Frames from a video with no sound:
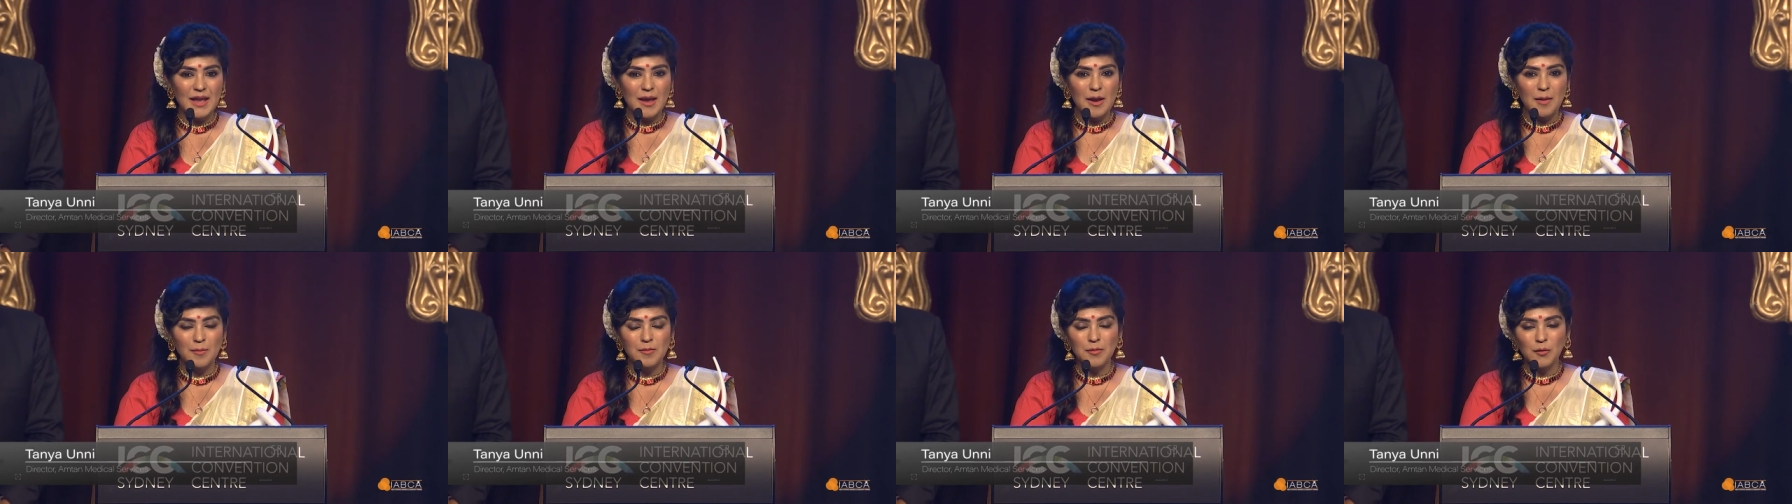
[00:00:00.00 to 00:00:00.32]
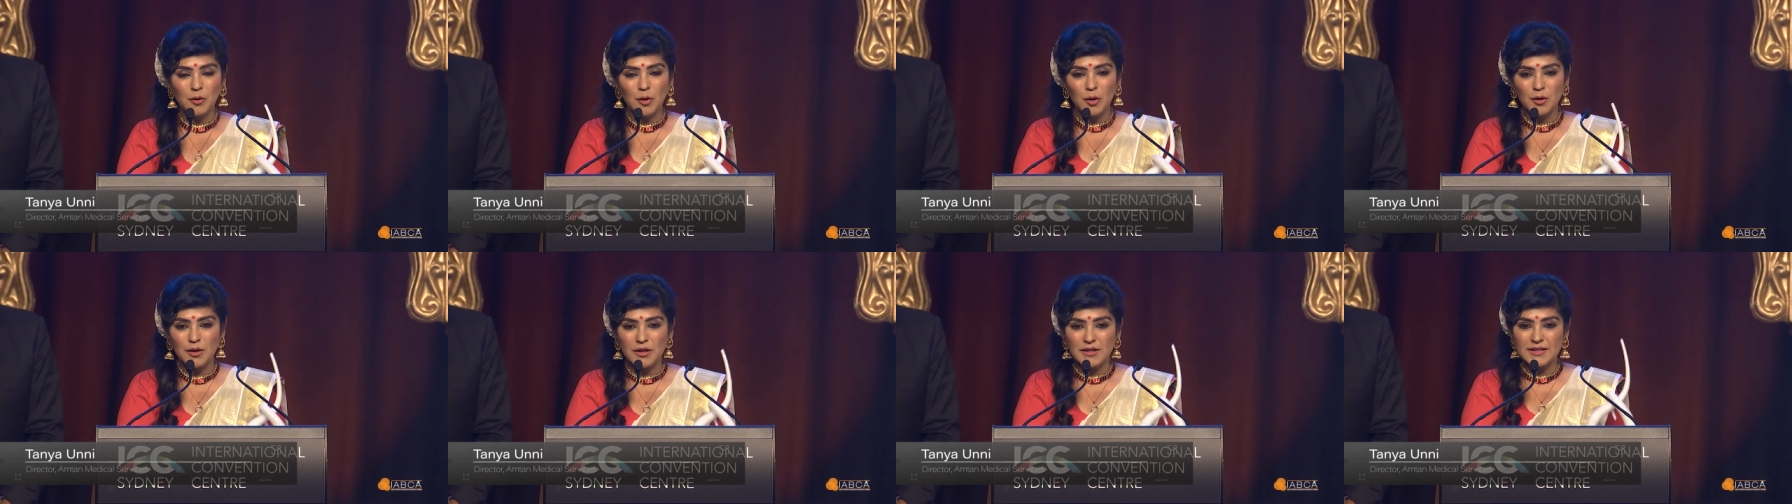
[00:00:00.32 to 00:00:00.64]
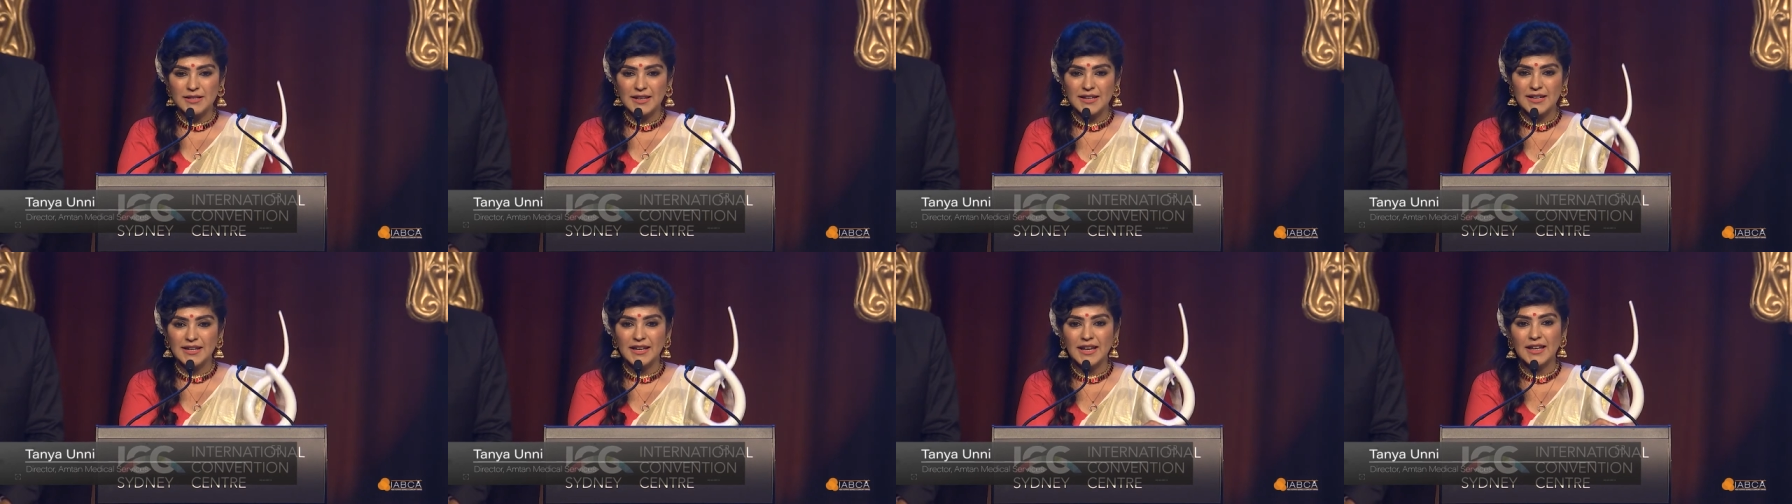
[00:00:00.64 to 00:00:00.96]
I'm going to
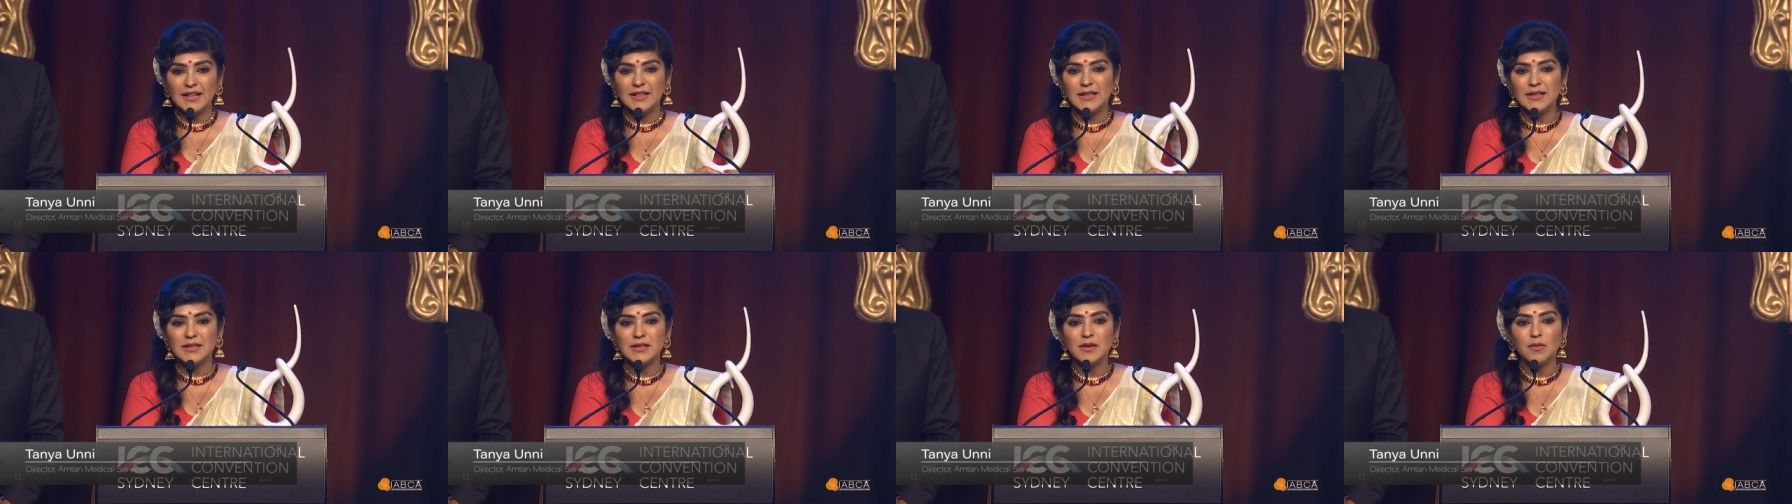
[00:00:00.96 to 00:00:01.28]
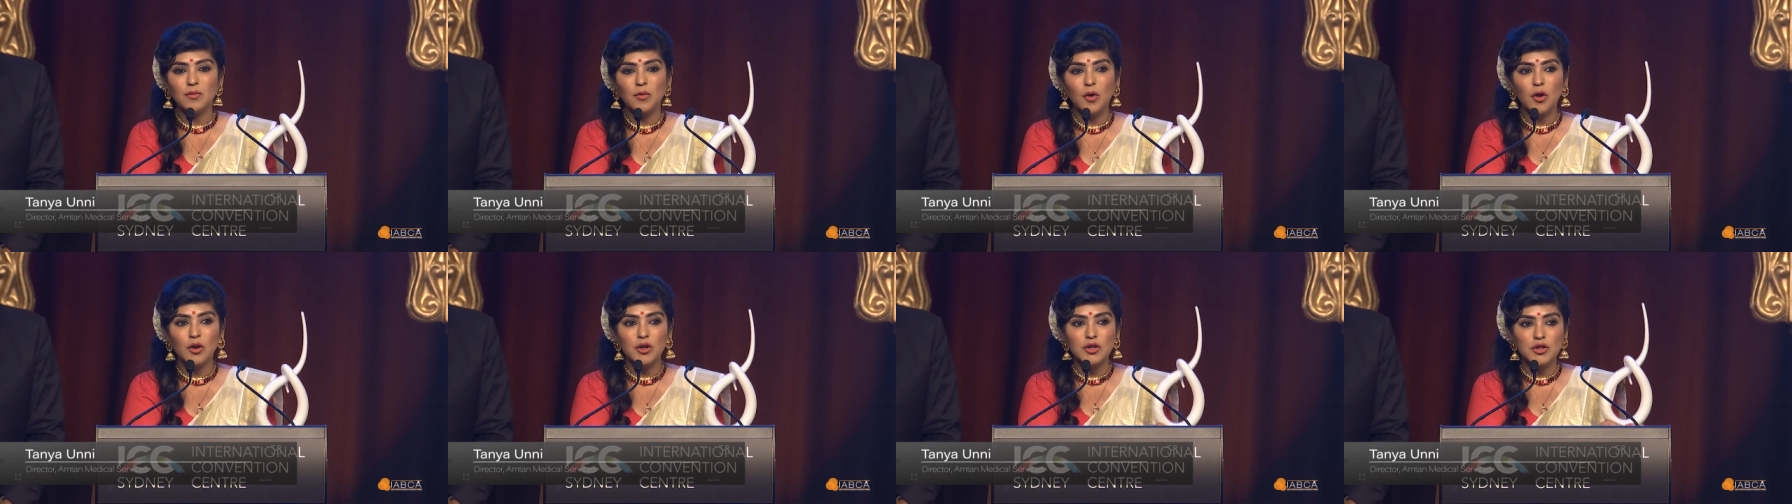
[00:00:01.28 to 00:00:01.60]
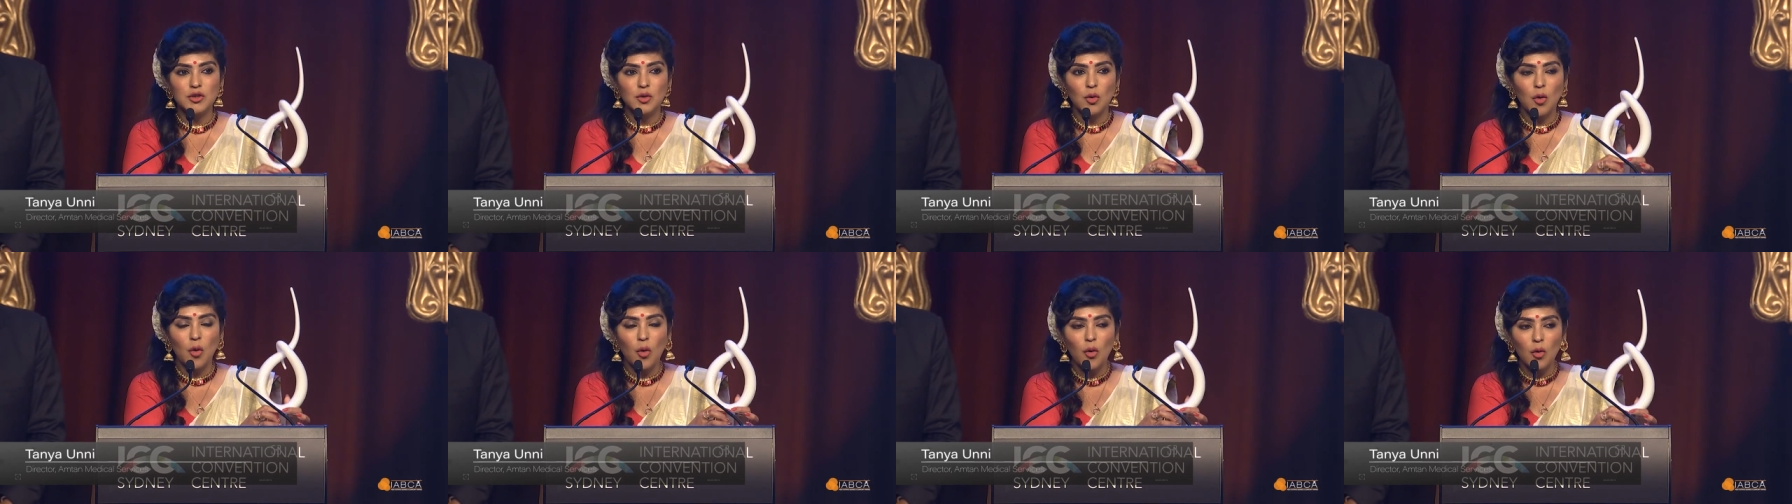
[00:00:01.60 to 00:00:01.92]
dedicate this award
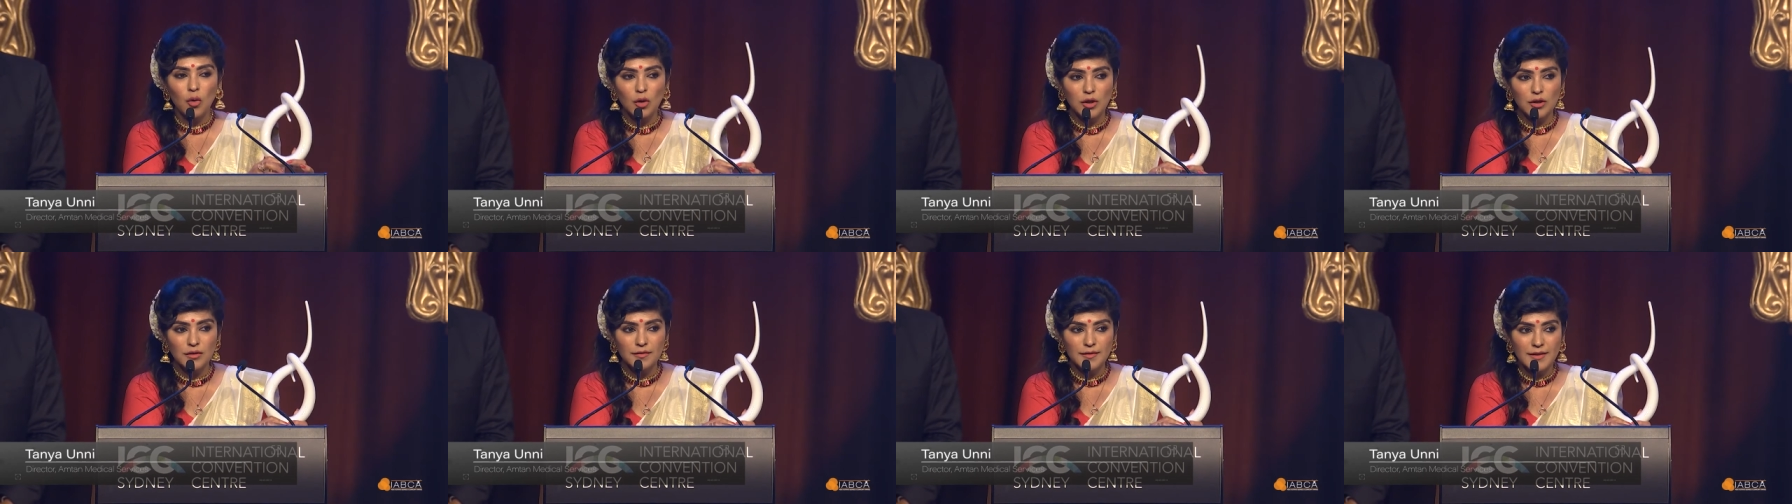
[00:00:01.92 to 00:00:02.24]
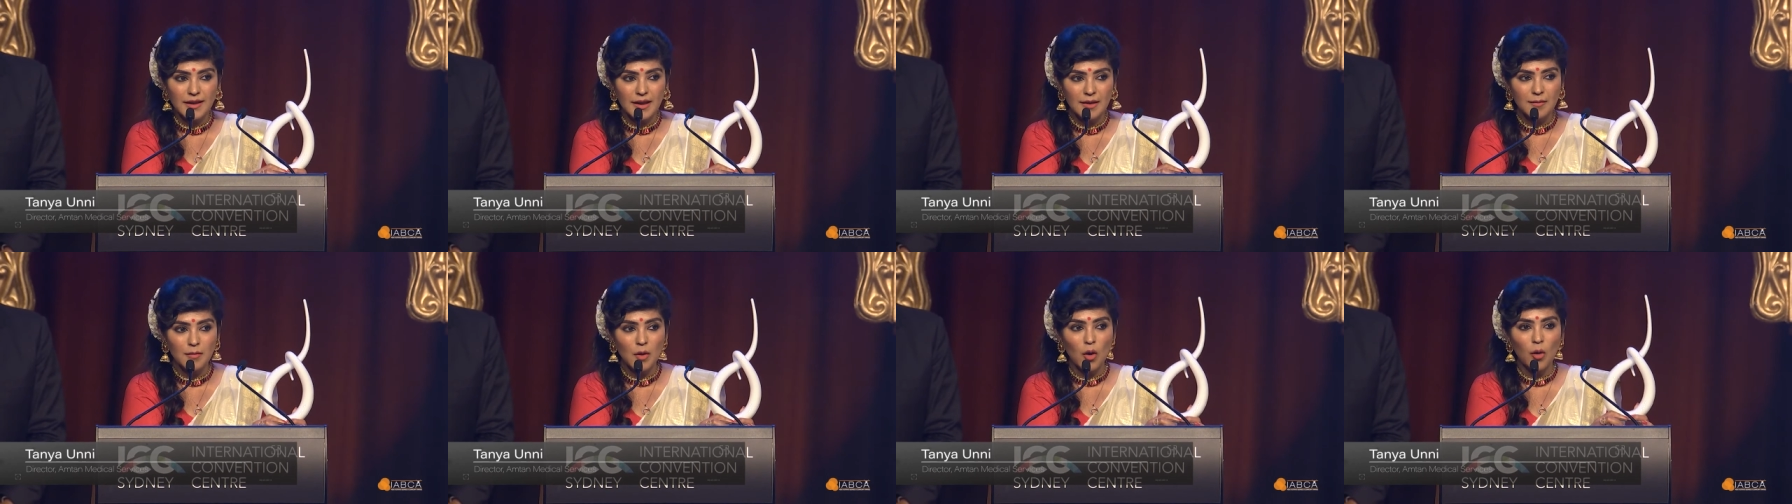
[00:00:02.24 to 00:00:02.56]
to all of them,